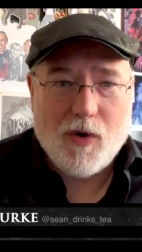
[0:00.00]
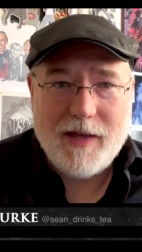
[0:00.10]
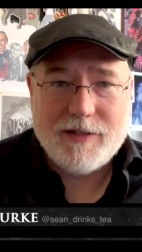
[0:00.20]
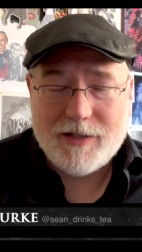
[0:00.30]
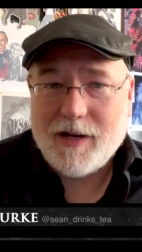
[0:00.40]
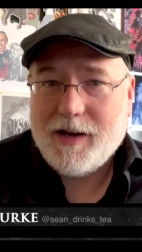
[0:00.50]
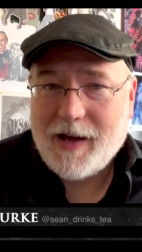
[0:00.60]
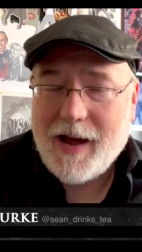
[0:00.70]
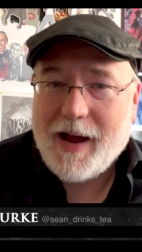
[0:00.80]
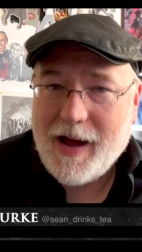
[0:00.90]
it's
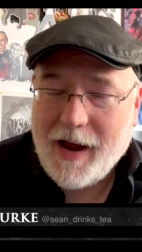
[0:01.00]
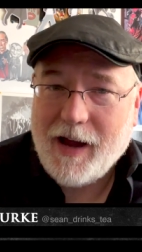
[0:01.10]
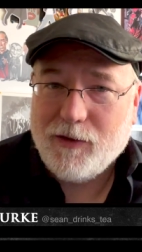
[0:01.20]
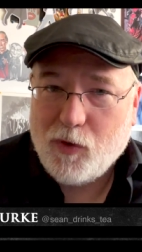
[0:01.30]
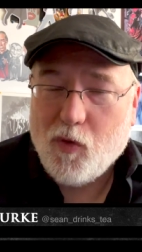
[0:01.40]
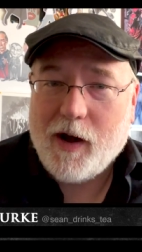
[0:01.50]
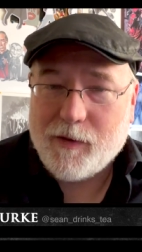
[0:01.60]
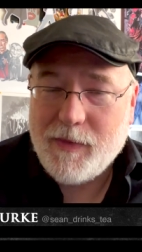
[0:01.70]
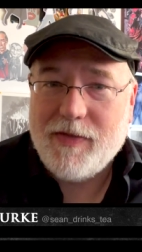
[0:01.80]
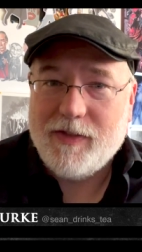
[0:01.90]
uh, I, I highly
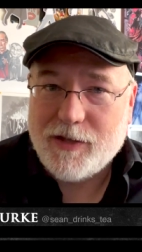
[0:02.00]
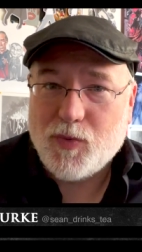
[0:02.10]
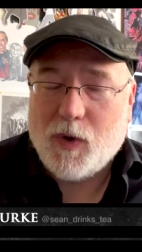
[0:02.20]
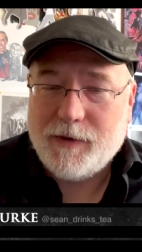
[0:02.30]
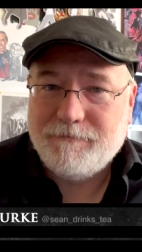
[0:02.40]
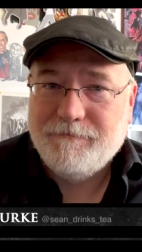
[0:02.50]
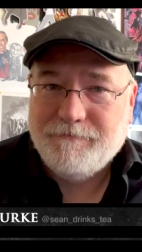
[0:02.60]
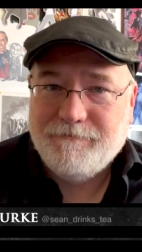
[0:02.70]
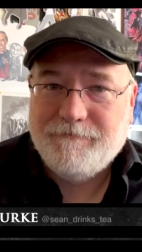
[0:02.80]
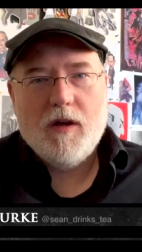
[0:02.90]
recommend this one.
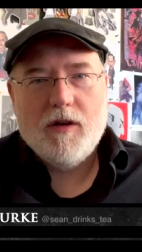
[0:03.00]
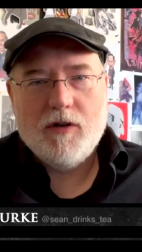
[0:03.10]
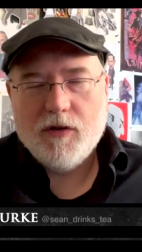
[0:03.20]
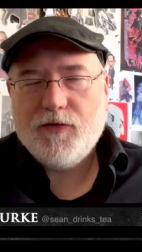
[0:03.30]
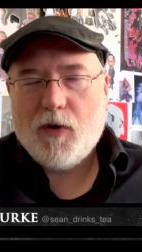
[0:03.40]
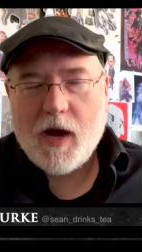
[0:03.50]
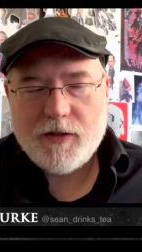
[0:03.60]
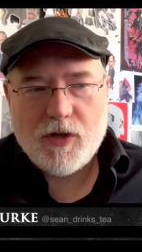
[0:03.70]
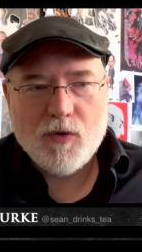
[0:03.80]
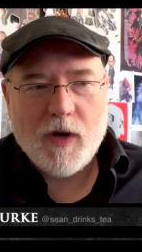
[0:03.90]

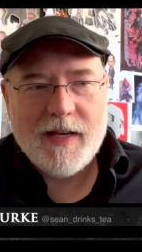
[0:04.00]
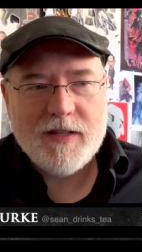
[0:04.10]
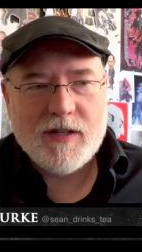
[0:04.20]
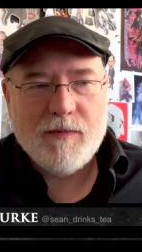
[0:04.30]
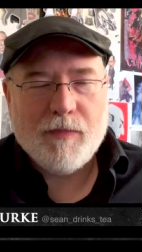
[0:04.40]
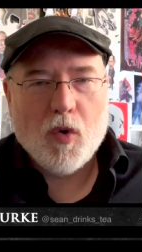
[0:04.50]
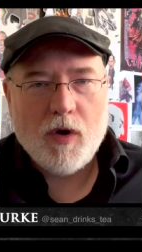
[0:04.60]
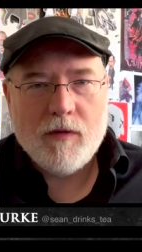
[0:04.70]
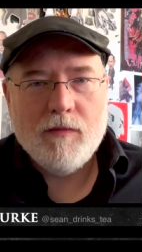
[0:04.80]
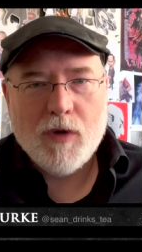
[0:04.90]
Nosferatu is an
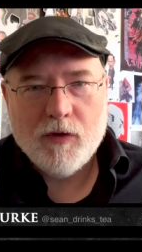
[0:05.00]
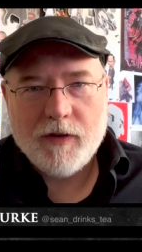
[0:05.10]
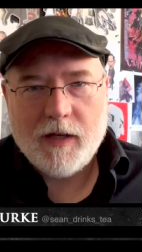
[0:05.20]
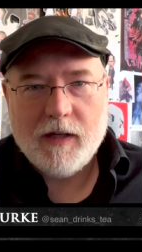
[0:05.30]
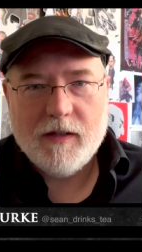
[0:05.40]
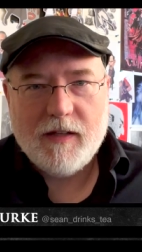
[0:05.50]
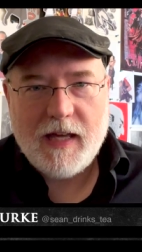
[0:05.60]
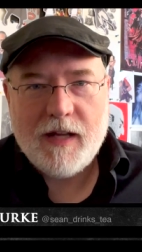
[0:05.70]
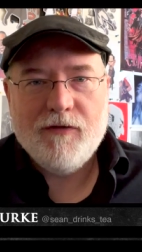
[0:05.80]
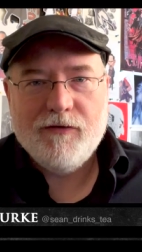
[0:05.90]
important movie
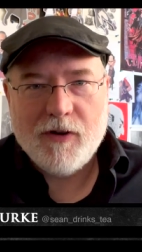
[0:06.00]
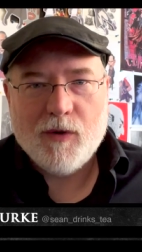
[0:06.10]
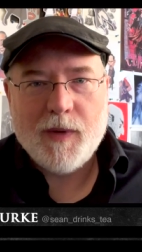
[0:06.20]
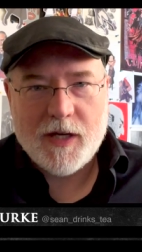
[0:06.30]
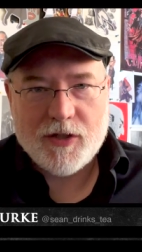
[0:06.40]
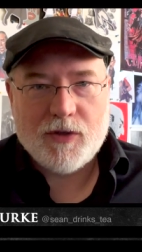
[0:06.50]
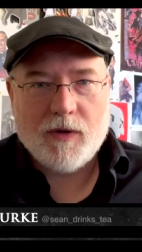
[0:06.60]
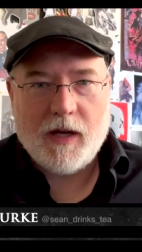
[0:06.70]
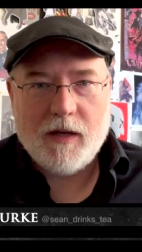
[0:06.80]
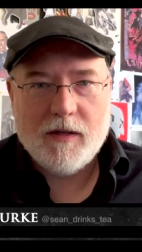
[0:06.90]
in film
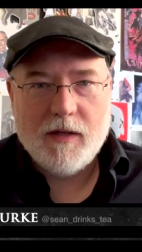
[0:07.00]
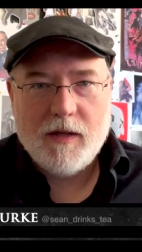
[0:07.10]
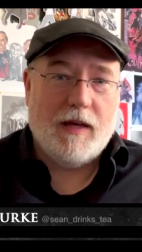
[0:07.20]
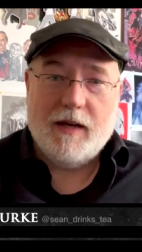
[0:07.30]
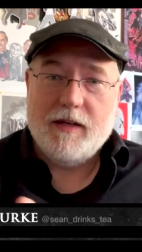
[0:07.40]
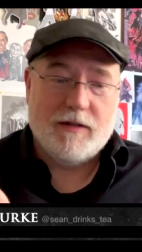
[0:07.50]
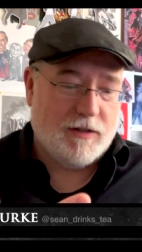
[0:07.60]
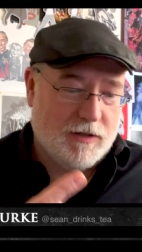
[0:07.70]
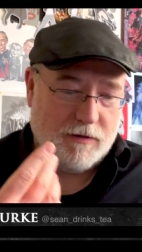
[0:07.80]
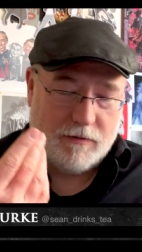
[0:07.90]
history. It
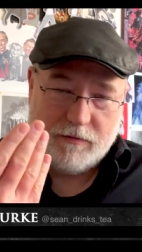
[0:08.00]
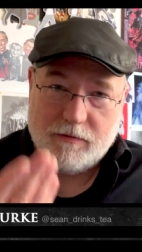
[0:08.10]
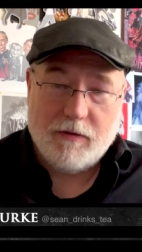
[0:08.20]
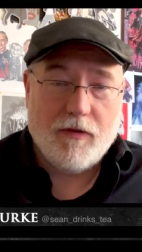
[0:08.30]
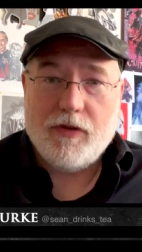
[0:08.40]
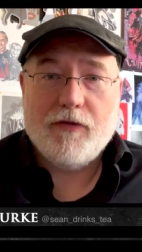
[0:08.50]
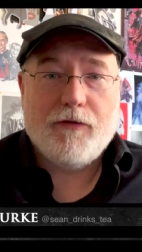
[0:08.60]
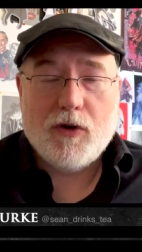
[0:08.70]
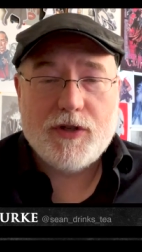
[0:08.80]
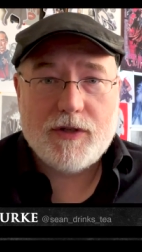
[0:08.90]
is the
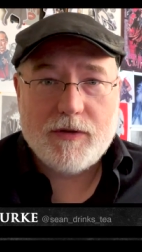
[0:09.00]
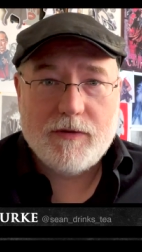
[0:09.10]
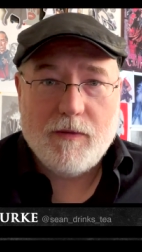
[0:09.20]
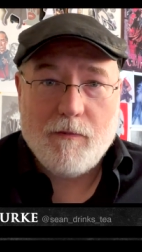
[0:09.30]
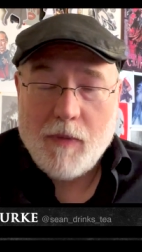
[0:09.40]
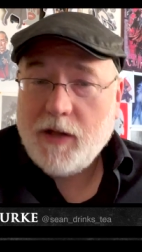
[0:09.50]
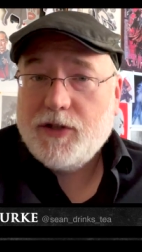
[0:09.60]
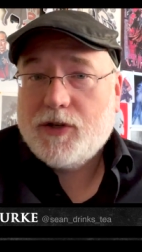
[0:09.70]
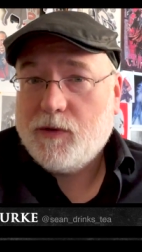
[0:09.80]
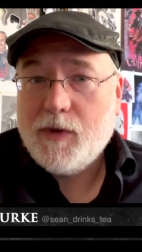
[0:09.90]
first
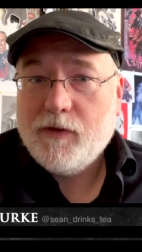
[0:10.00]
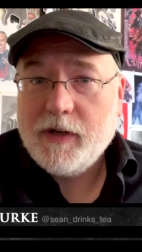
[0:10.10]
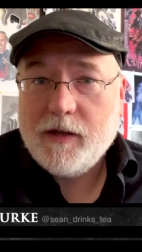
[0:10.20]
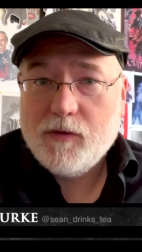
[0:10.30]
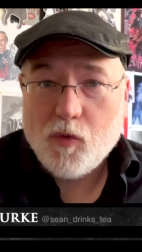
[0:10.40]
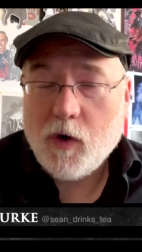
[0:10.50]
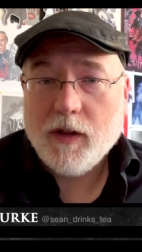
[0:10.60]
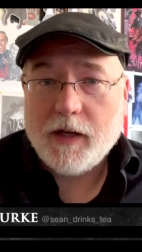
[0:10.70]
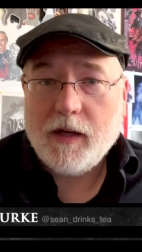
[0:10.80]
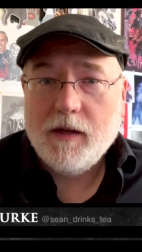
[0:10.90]
monster movie,
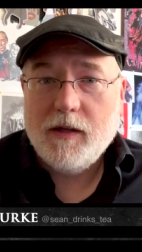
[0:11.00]
really.